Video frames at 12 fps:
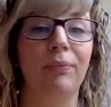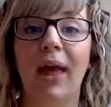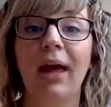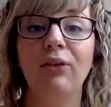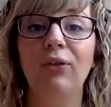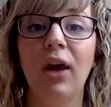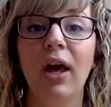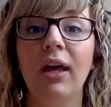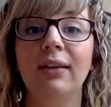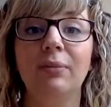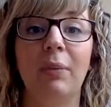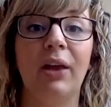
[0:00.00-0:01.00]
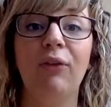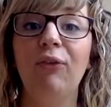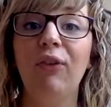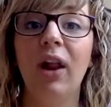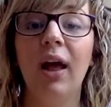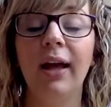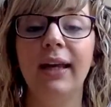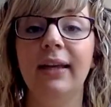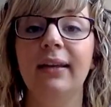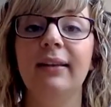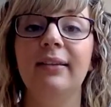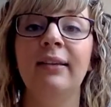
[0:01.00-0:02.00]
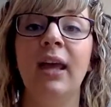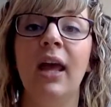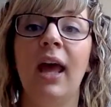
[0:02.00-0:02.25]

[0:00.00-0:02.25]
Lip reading: adverts, make flyers,